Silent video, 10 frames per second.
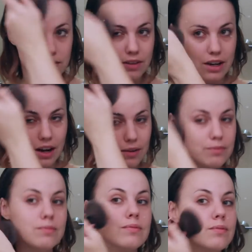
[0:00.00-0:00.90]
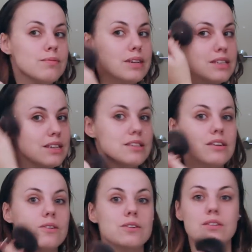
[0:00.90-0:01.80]
even out my skin
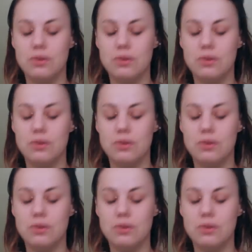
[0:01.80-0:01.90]
tone a